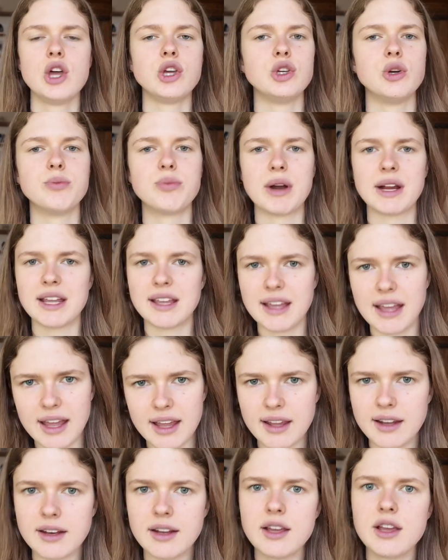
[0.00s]
you're bringing
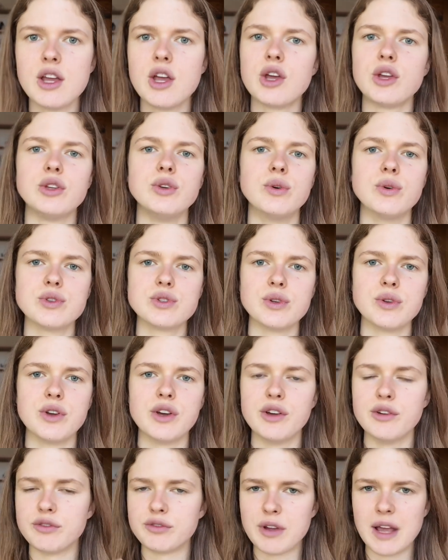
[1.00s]
in your sort
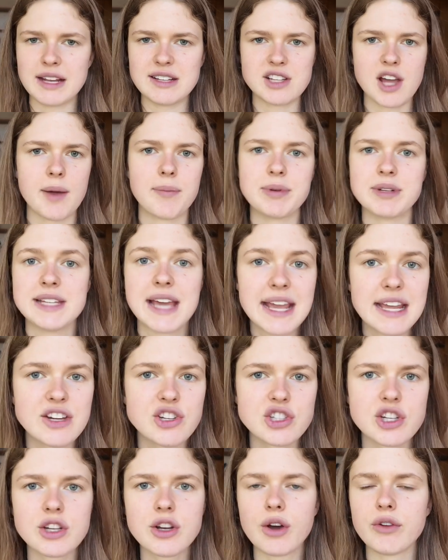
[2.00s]
of
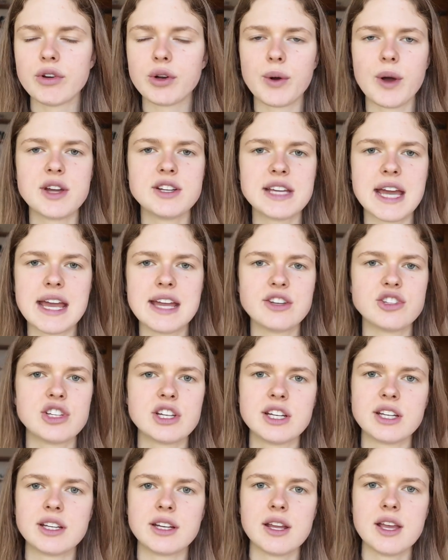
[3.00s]
interpretation of a
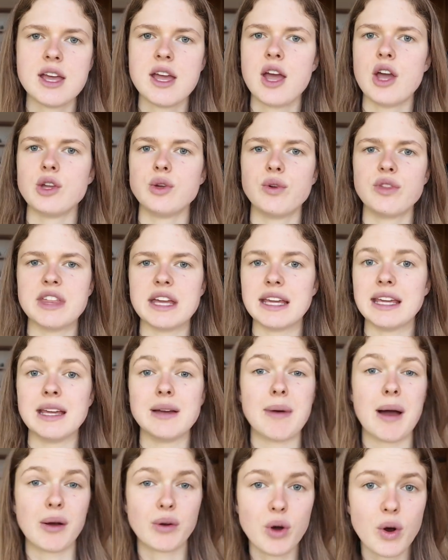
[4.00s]
quotation, you're thinking
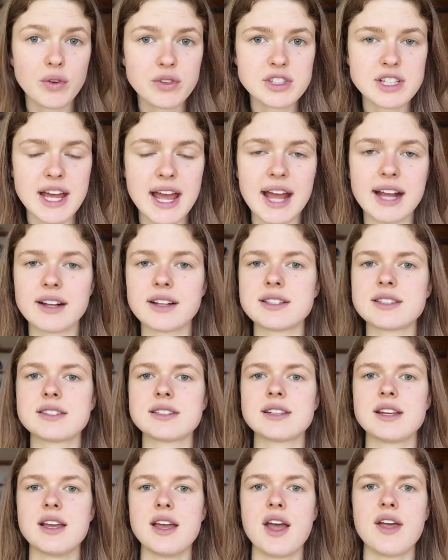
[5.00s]
about
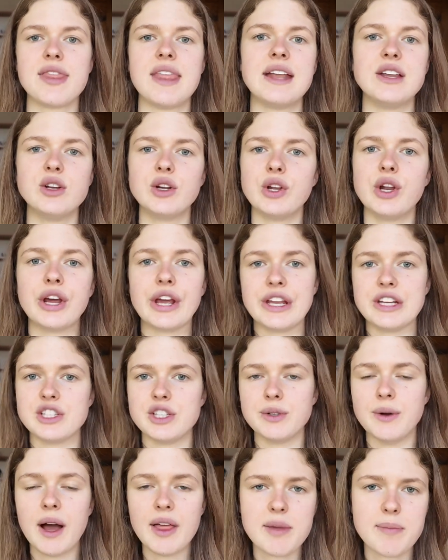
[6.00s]
context, then you're looking
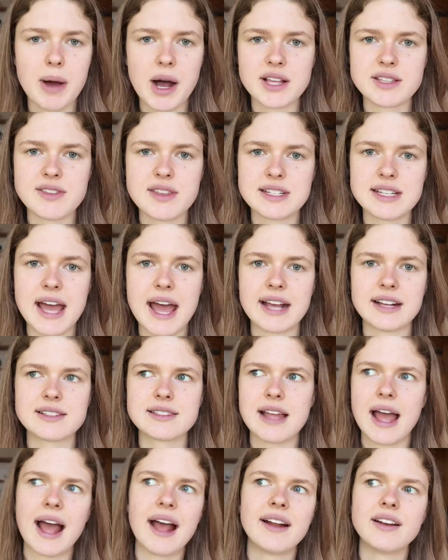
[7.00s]
to other parts of the
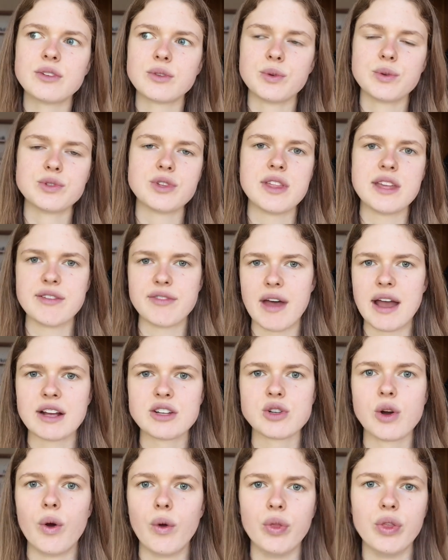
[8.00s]
text and also the
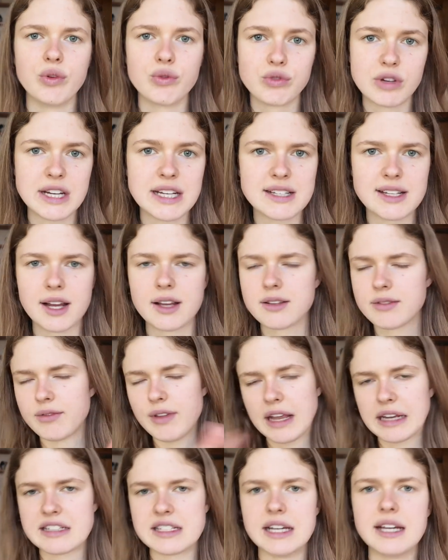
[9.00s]
effect on the reader,
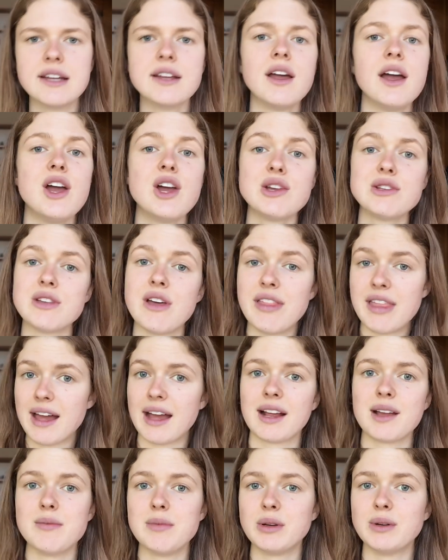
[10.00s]
Victor. So
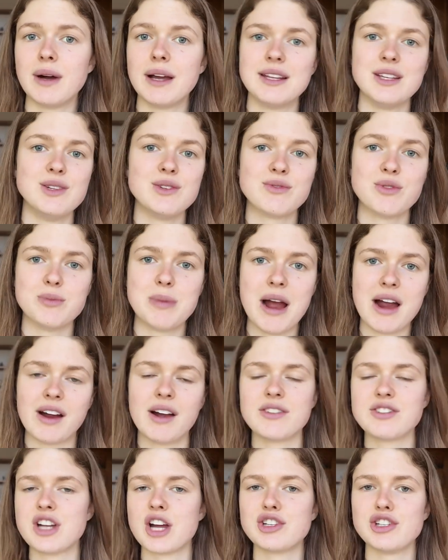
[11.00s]
that can be quite a useful
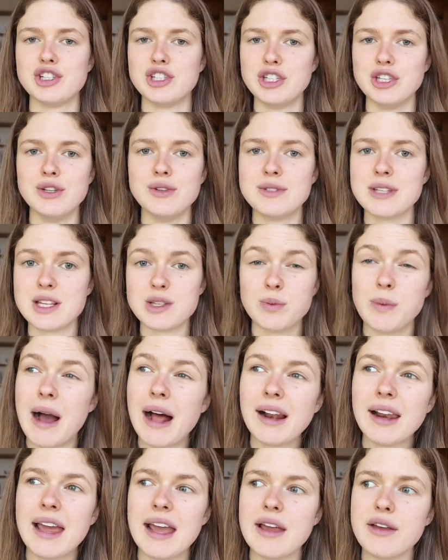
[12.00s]
paragraph structure to use as
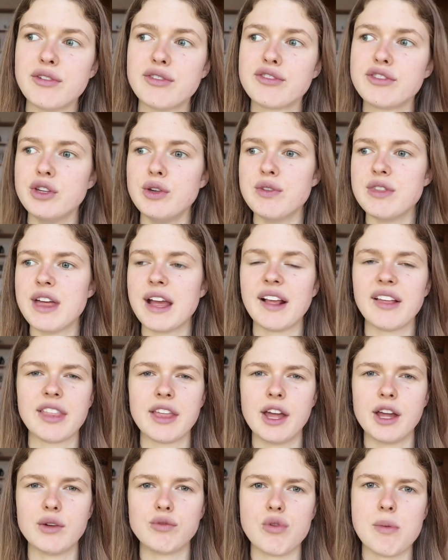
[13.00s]
well if you think
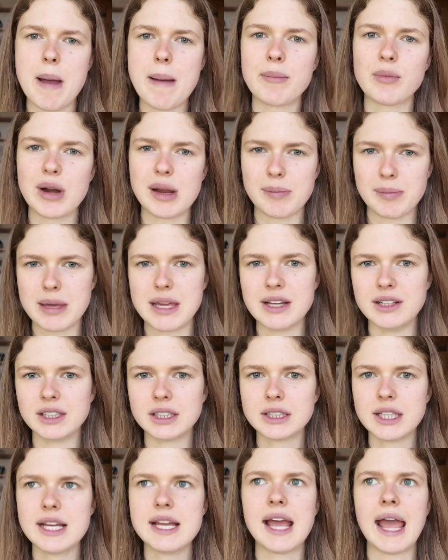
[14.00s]
that remembering
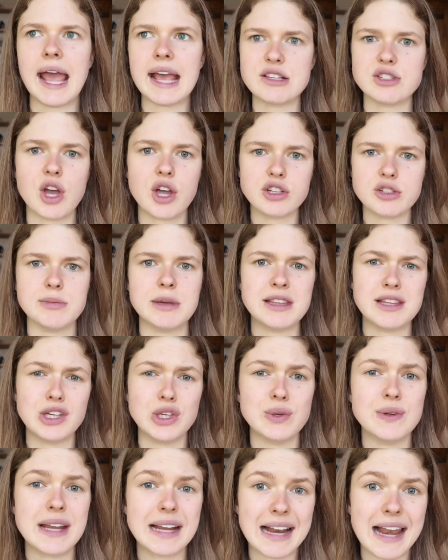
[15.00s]
Peele is going to mean that
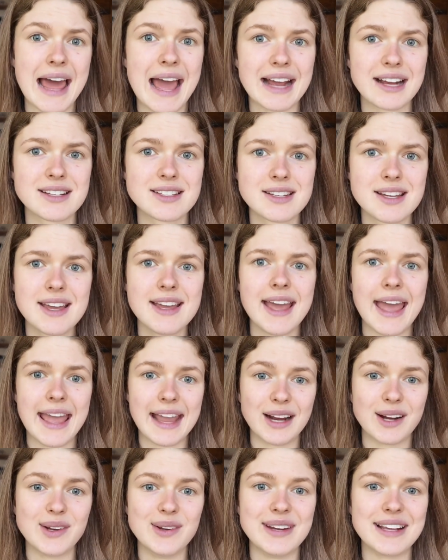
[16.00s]
you neglect
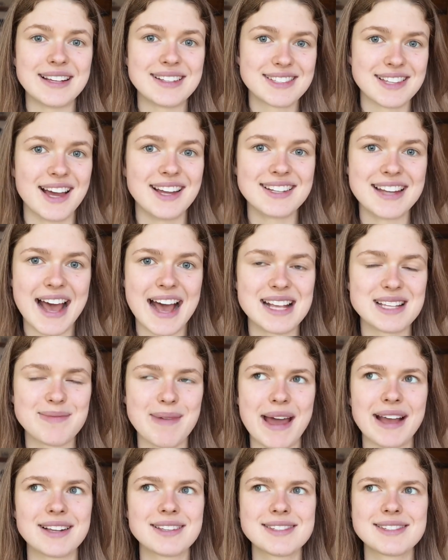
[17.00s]
including certain
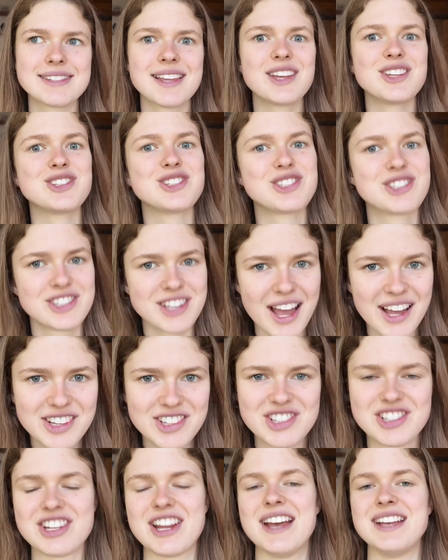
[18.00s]
aspects,
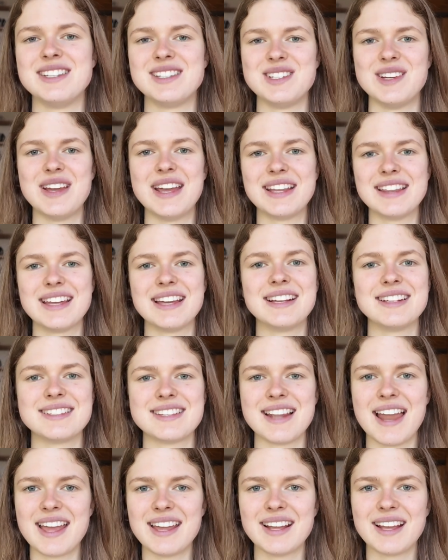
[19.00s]
such as doing
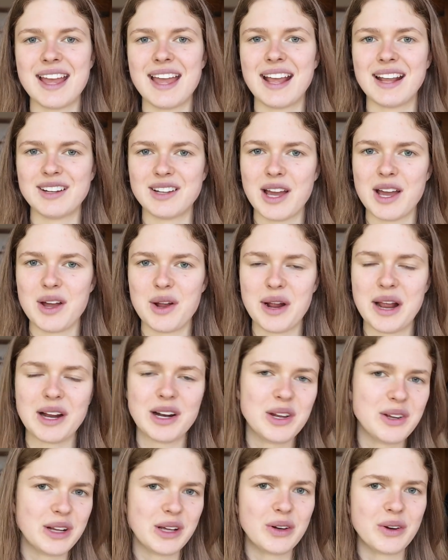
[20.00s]
things like
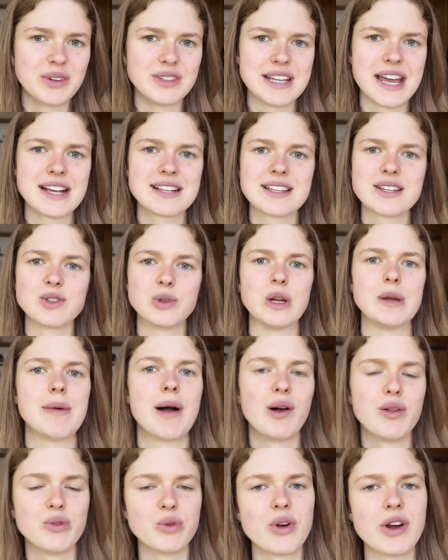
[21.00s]
including context and talking
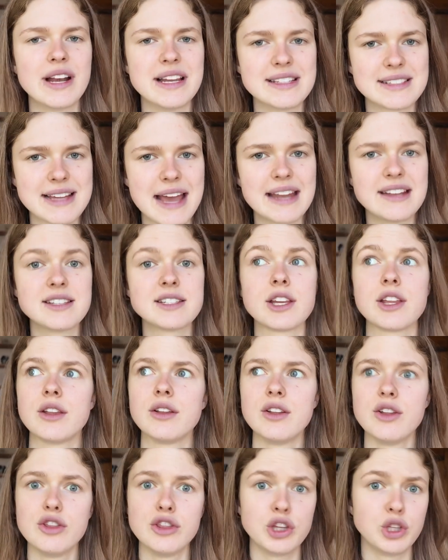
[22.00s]
about authorial intent
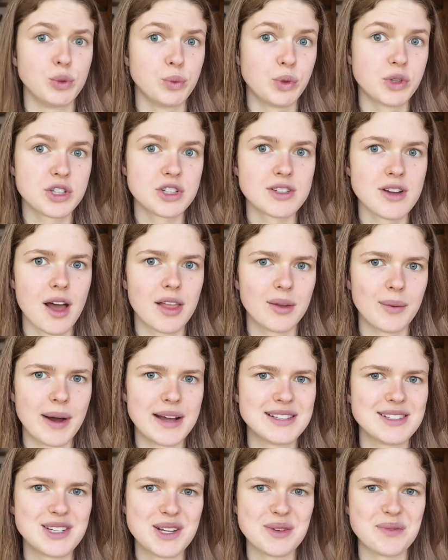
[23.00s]
you wouldn't
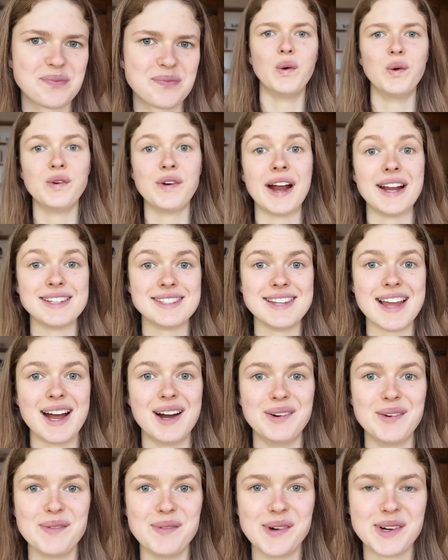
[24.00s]
otherwise do. All right,
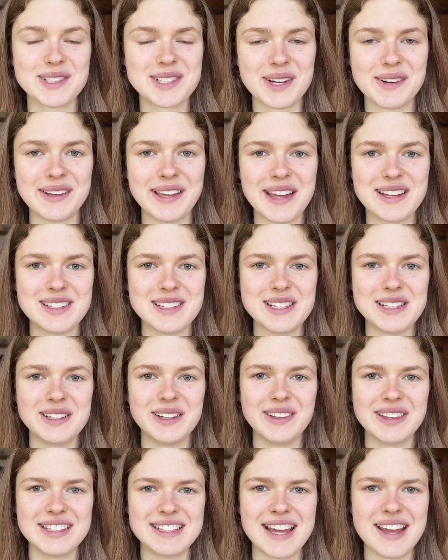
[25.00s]
now what are we going to do
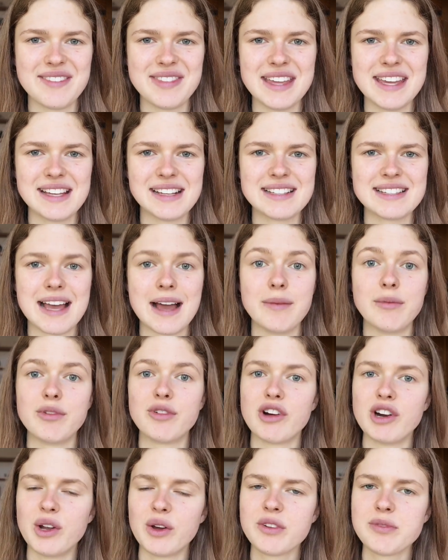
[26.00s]
on the day of the exam?
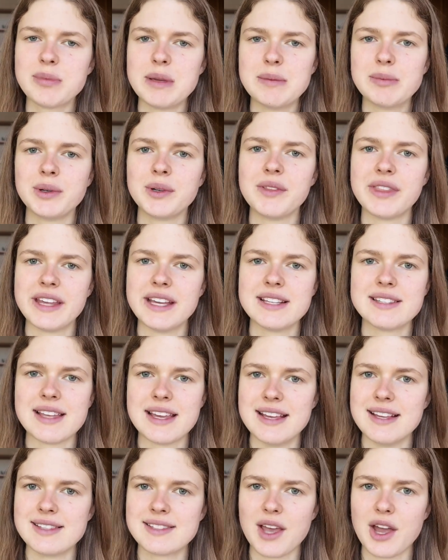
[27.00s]
For a lot of people, this
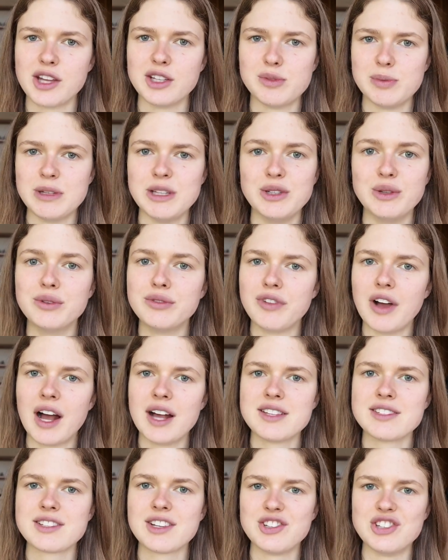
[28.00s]
is going to be your
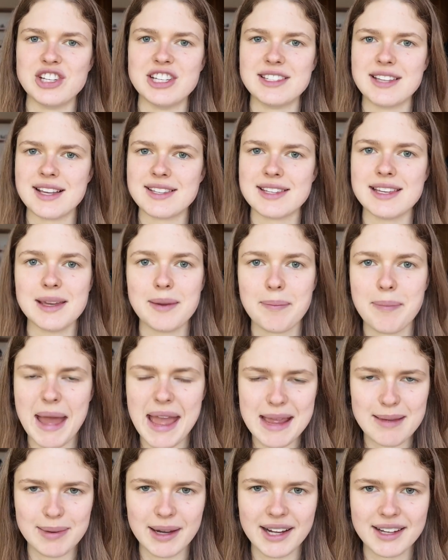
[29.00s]
first GCSE
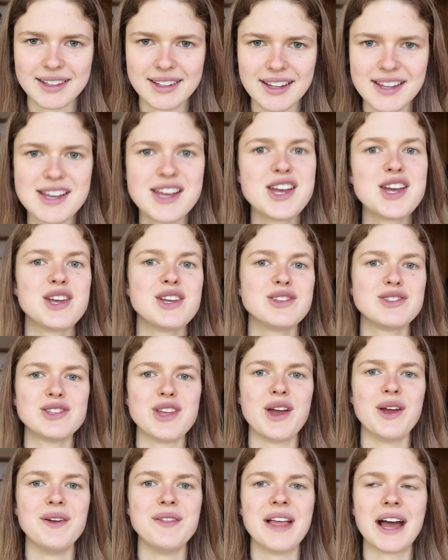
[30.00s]
paper.
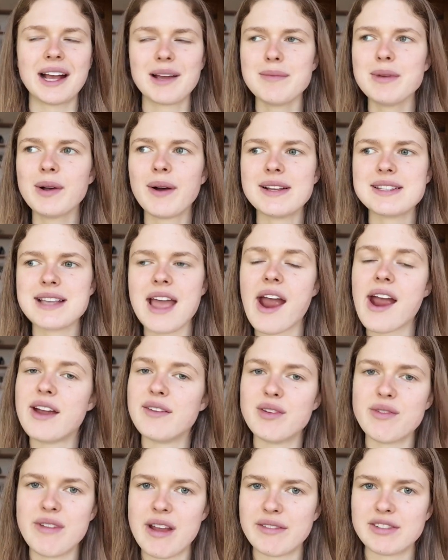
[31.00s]
So that can be quite scary
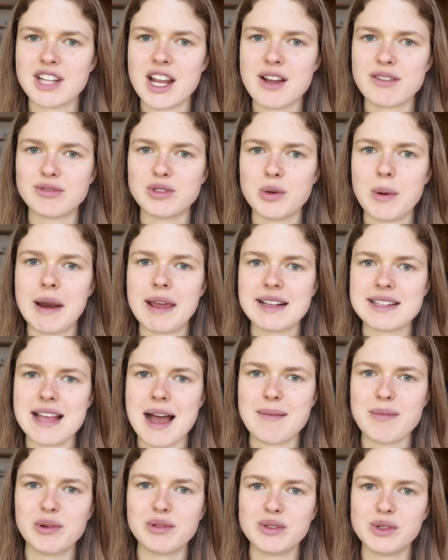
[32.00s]
if you've never done a formal
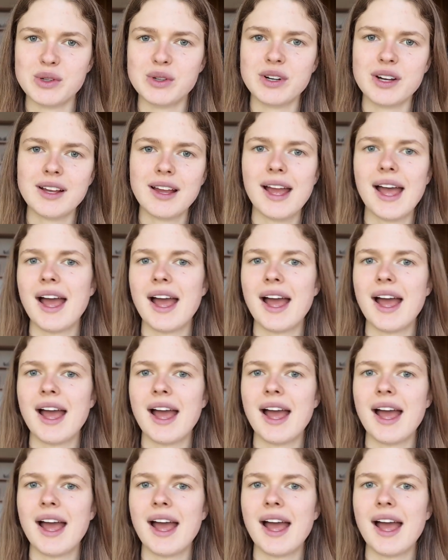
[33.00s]
exam before.